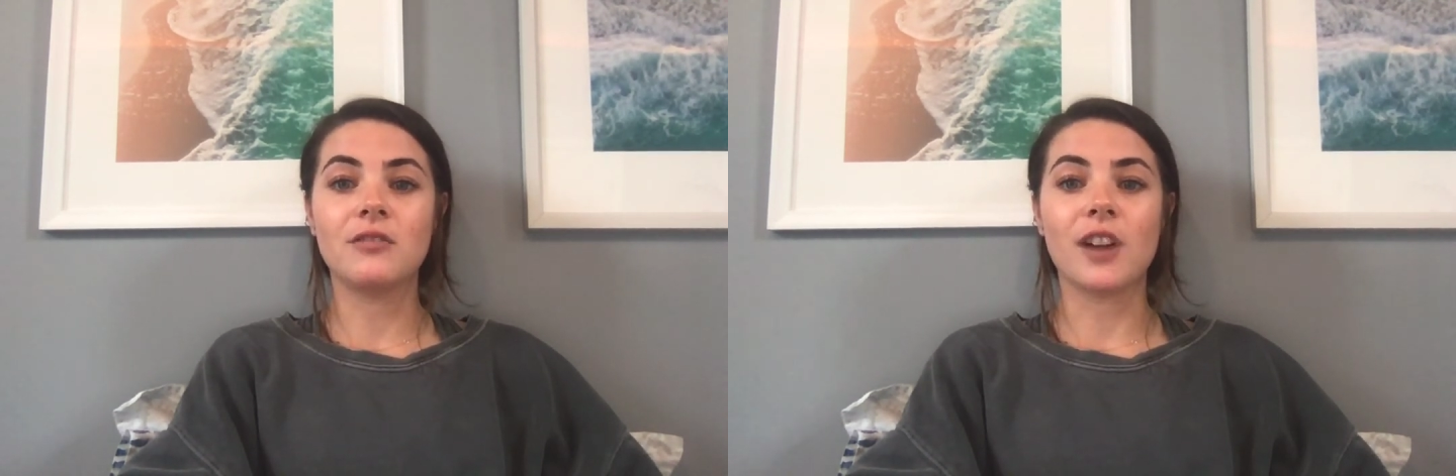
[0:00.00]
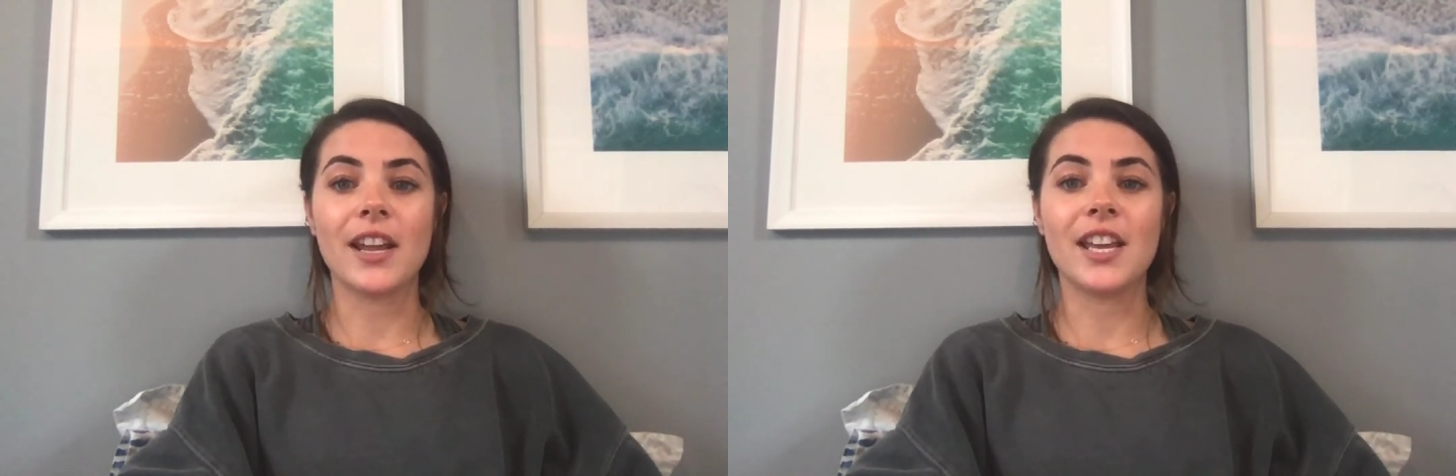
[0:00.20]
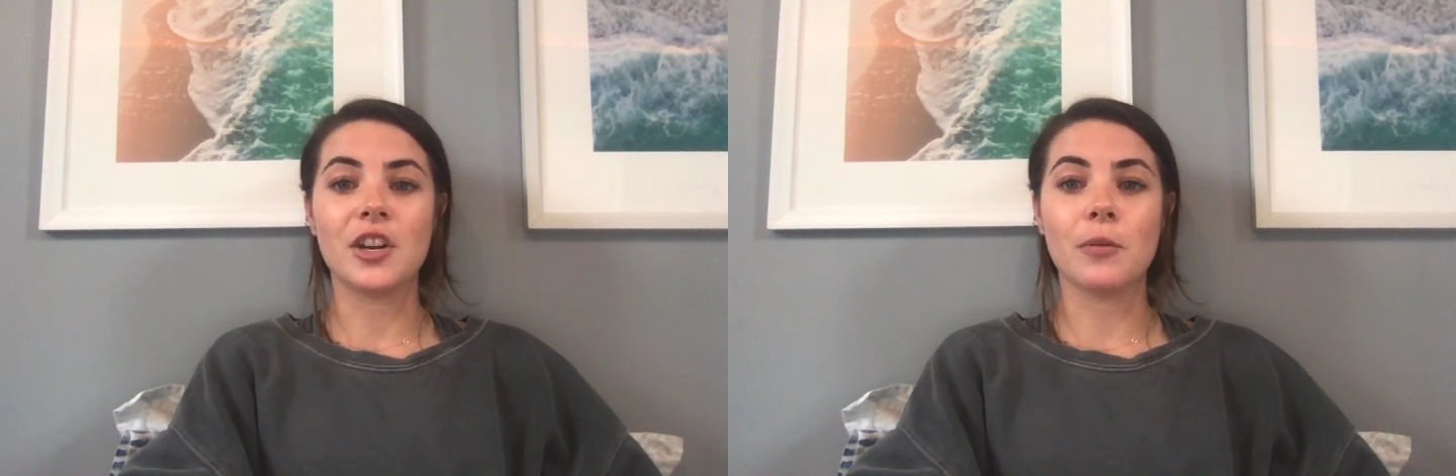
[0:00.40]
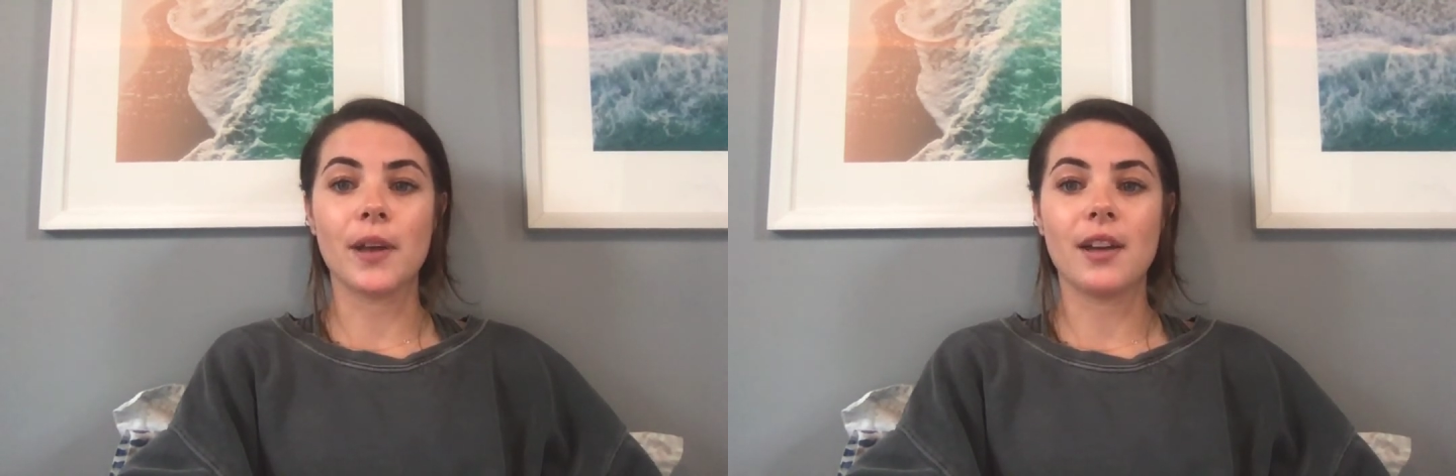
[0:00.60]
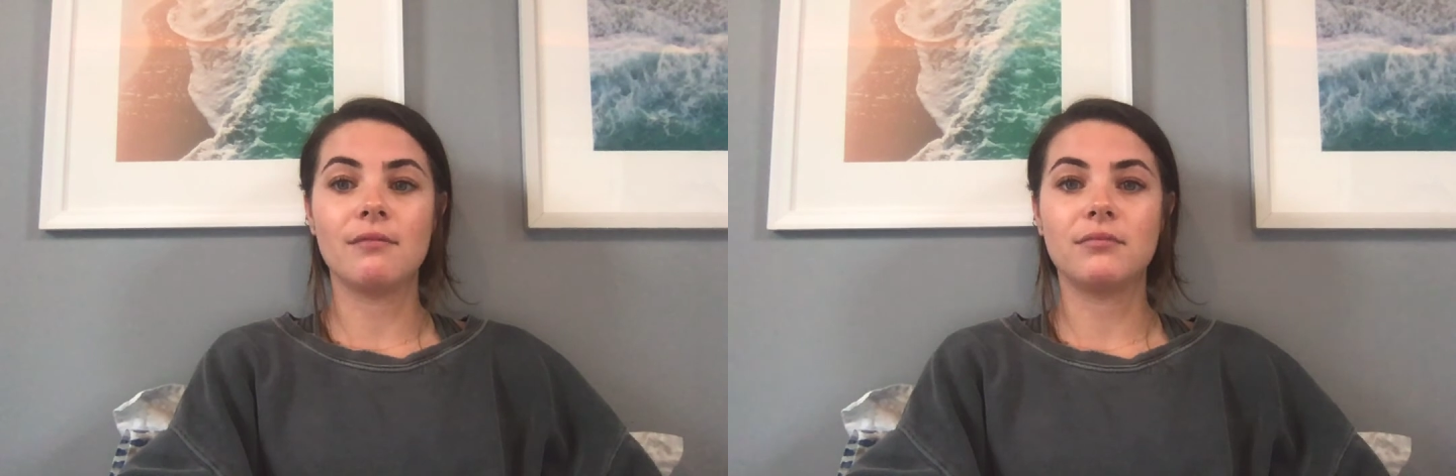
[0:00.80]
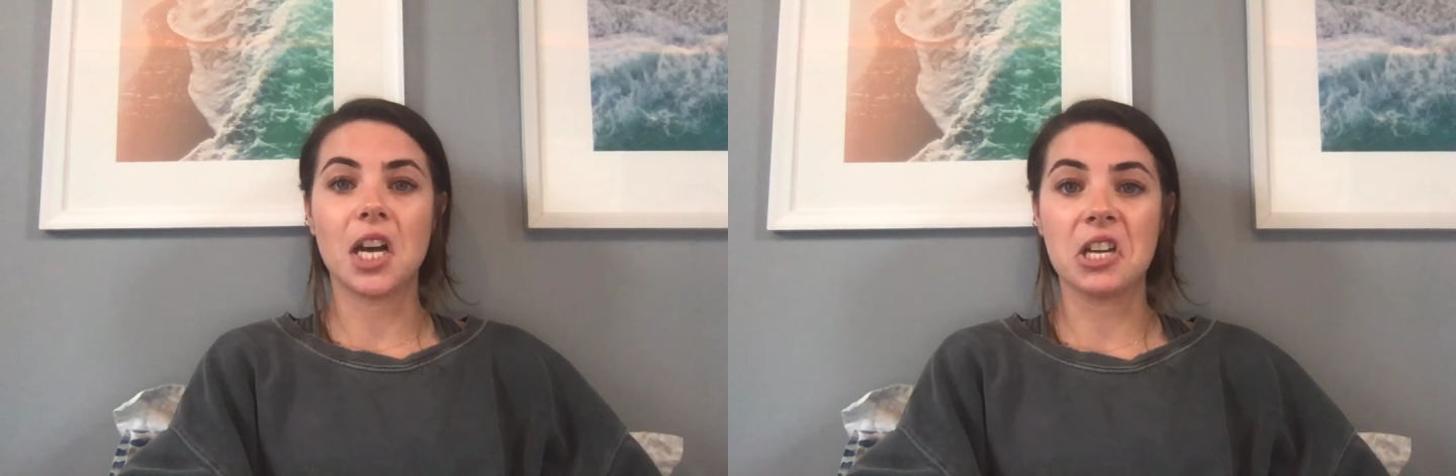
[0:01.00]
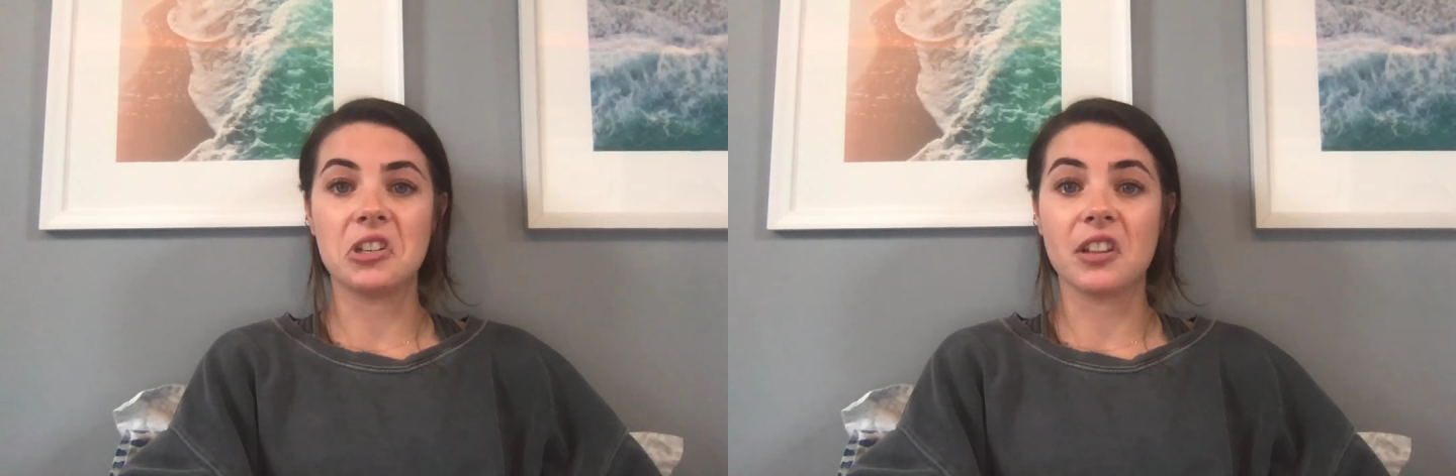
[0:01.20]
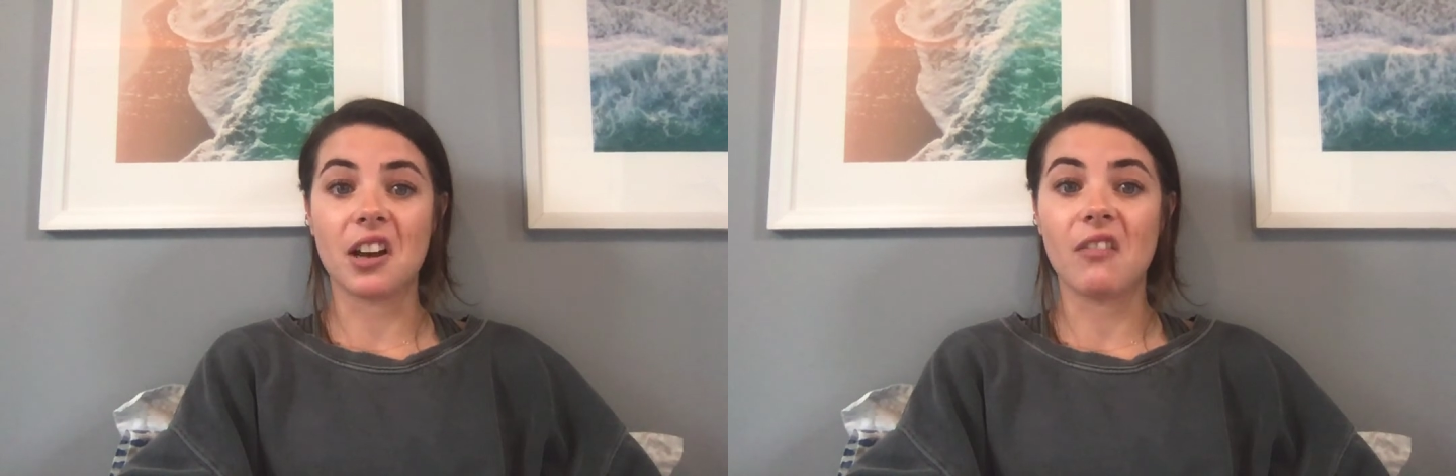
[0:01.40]
right in your bed,
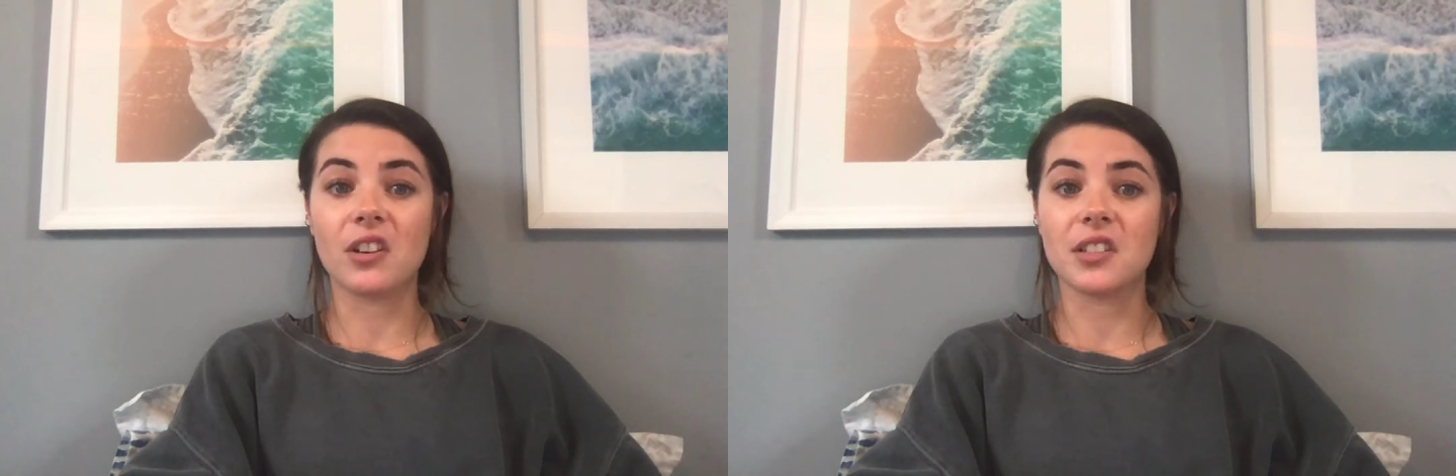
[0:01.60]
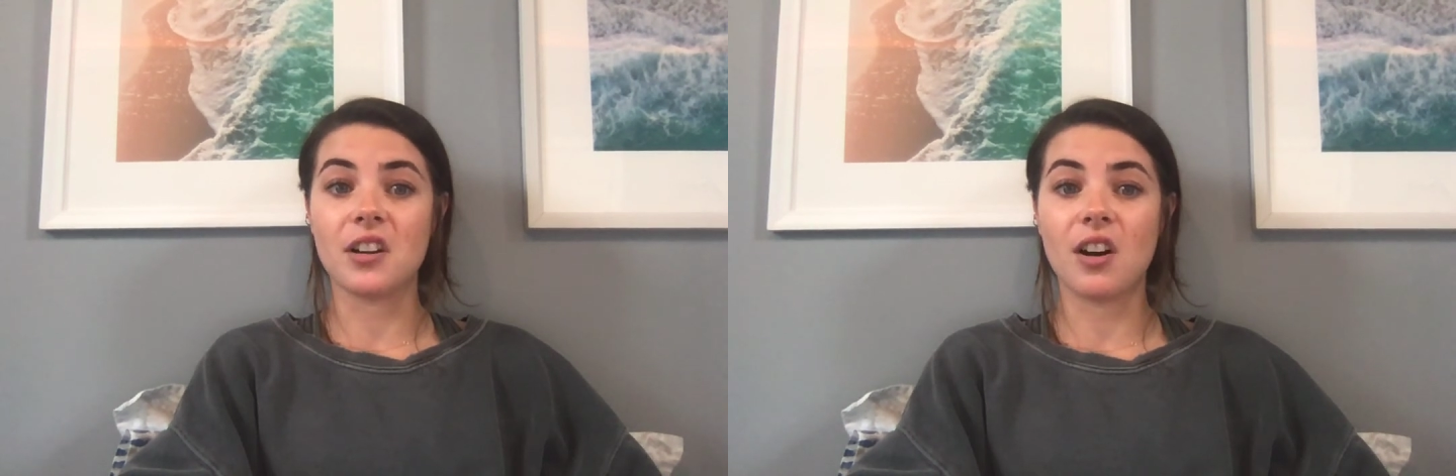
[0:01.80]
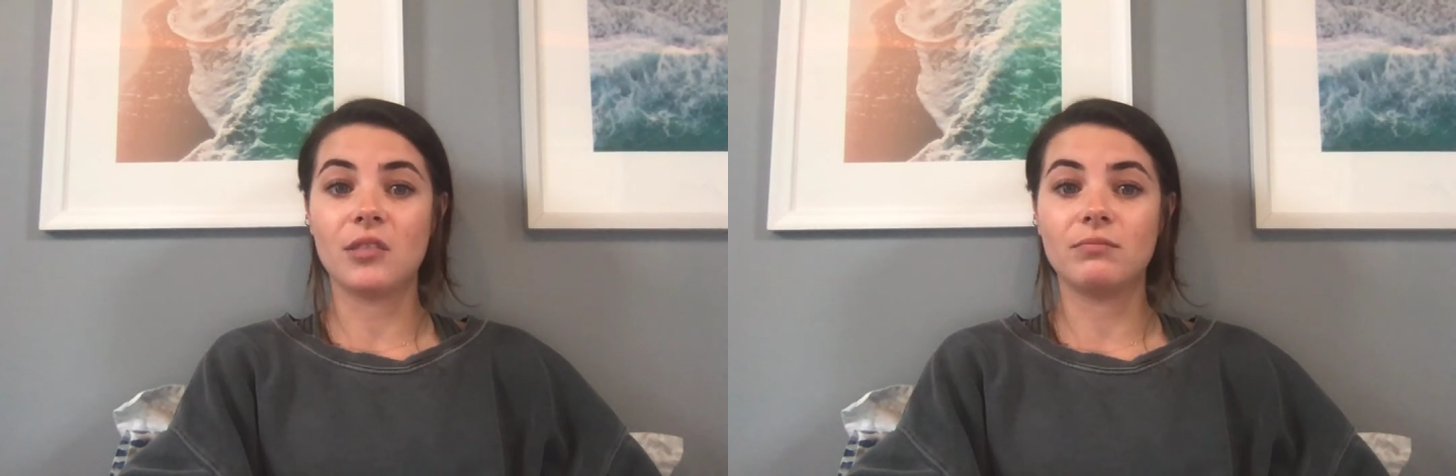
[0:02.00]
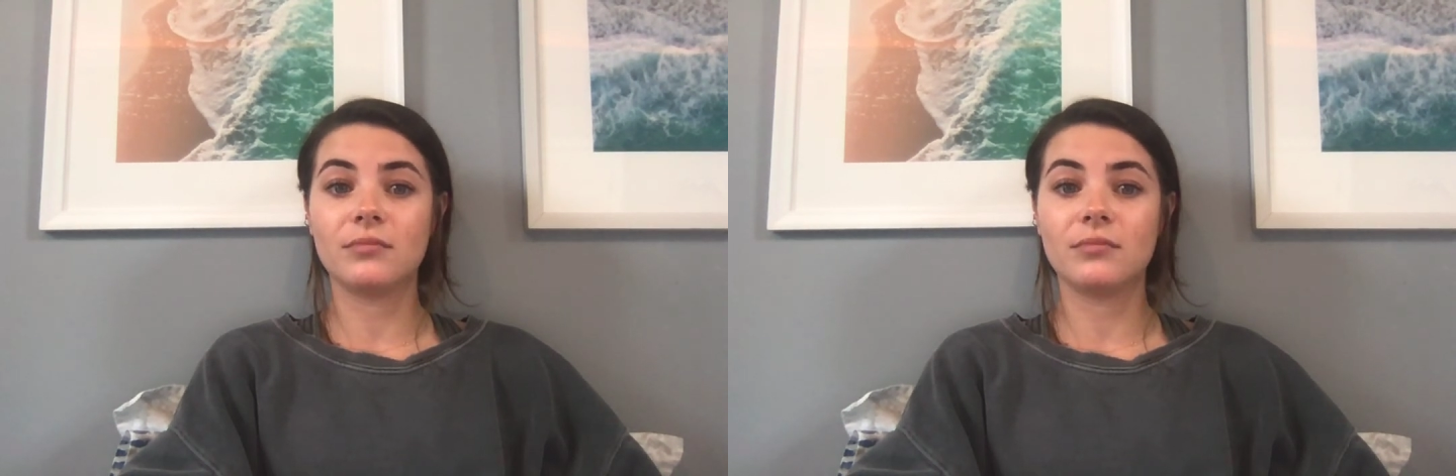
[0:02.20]
under the covers and all.